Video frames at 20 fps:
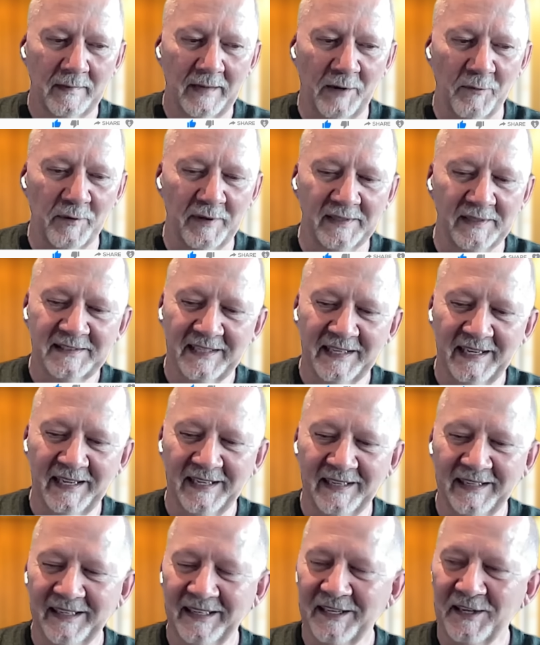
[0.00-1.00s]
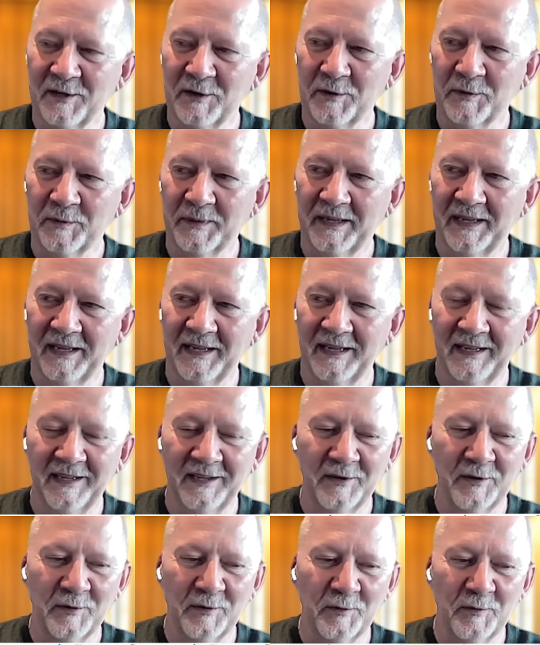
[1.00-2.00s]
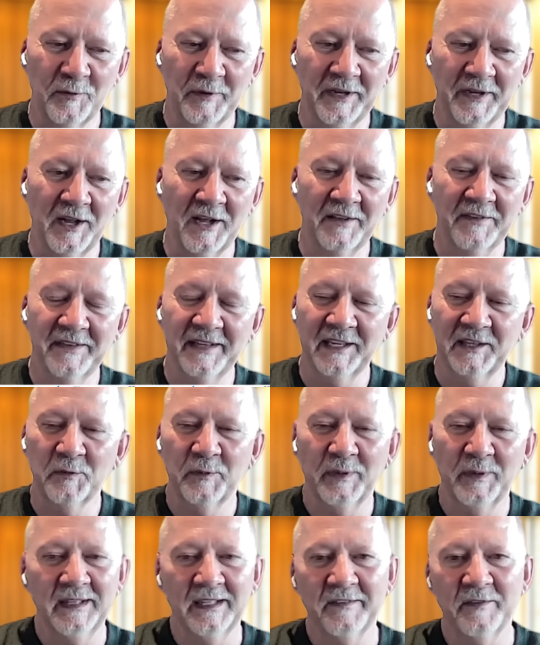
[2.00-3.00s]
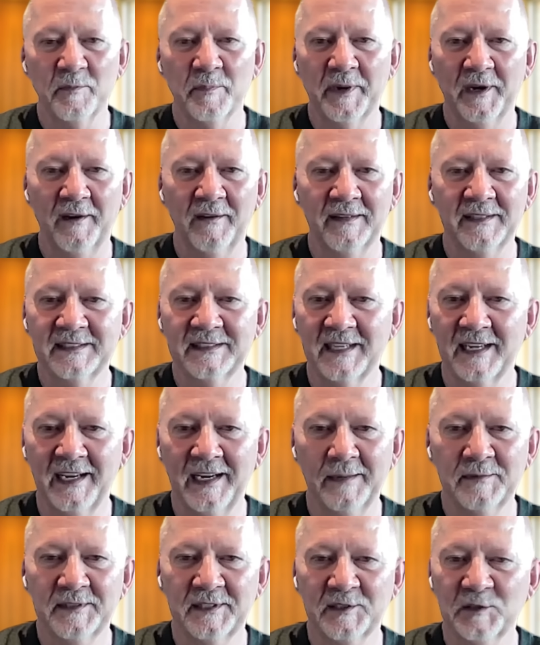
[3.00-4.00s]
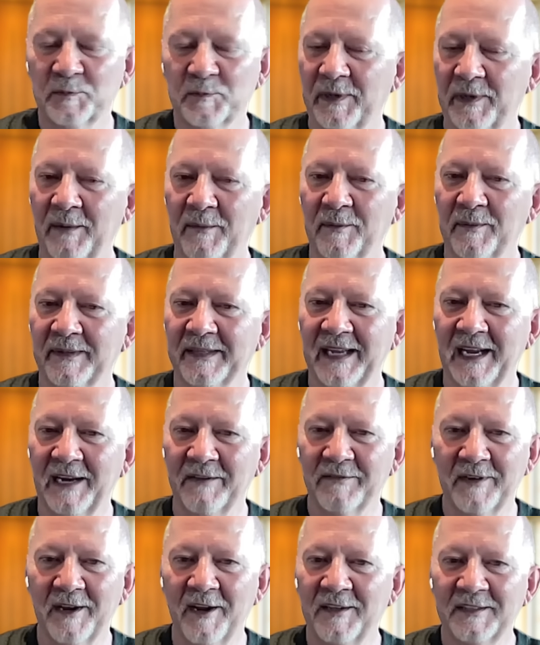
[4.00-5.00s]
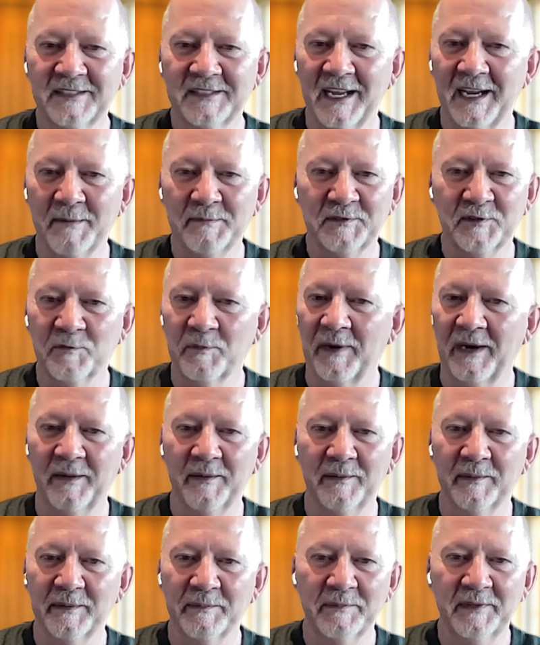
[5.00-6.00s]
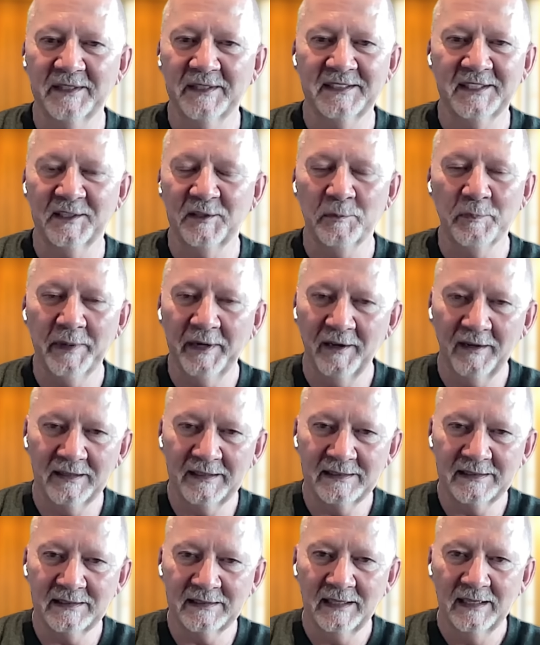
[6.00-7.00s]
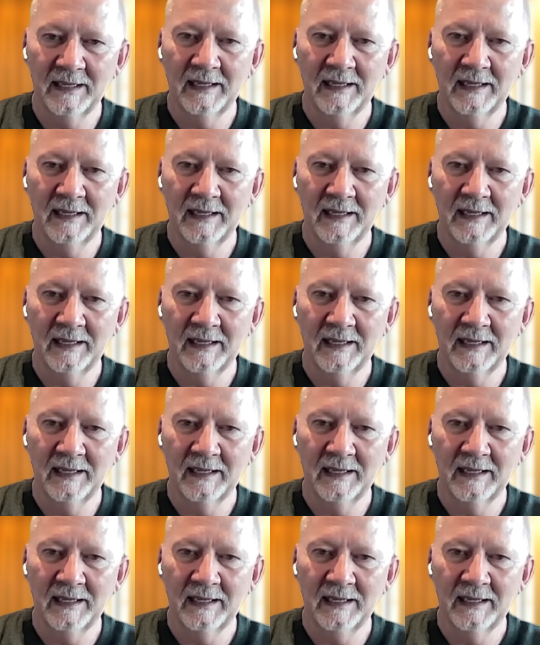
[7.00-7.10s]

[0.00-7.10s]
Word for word: I want to say, you know, uh, we all think that we live in perilous times. There's probably all times are probably considered perilous.